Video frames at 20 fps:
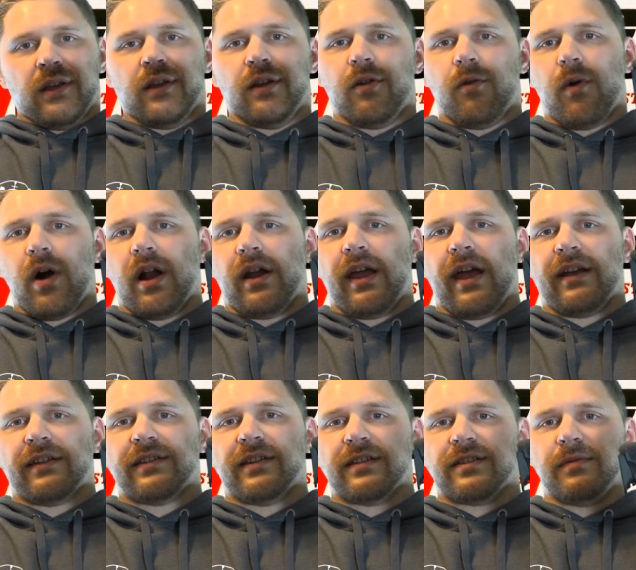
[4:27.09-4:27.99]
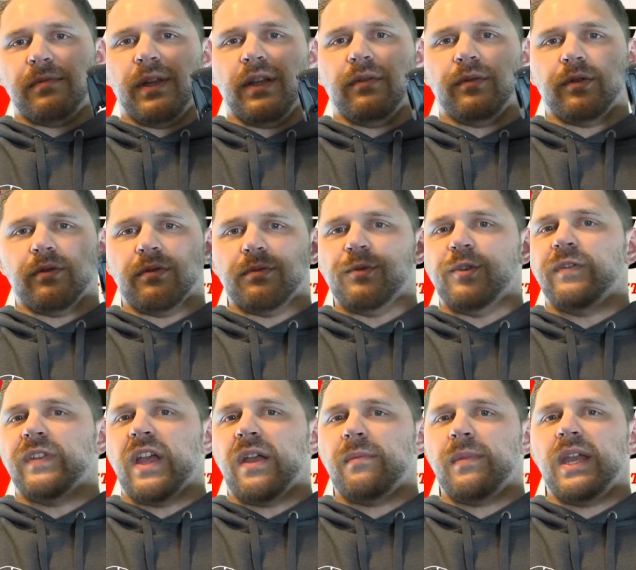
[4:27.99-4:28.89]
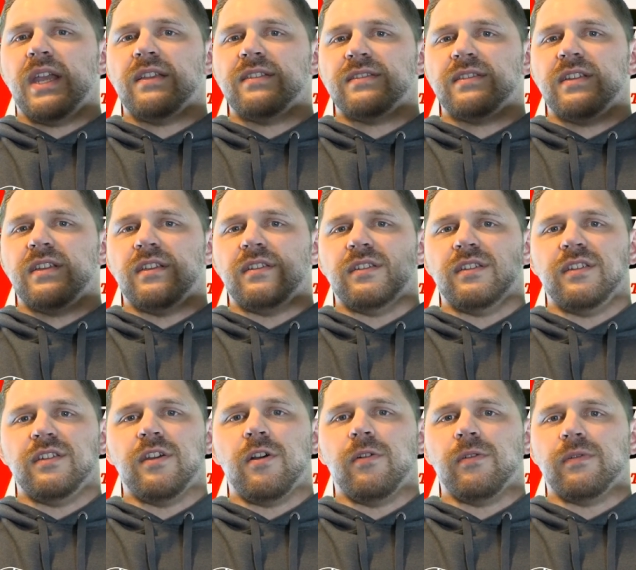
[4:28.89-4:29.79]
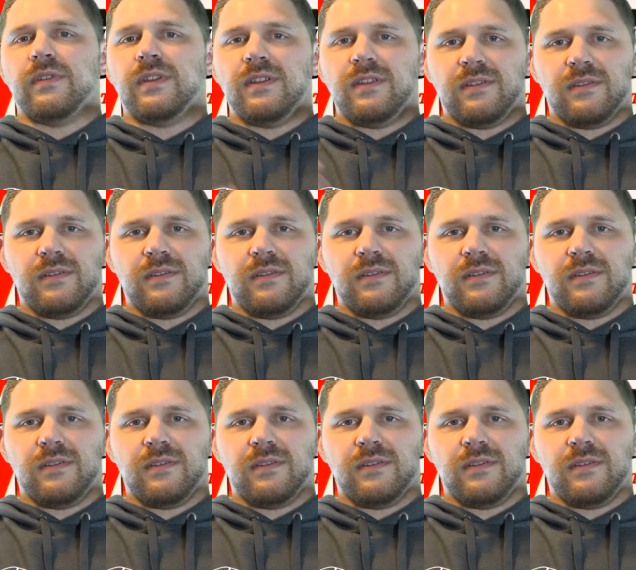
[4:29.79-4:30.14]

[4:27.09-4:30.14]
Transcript: you know want access to be able to remove that magazine, you know.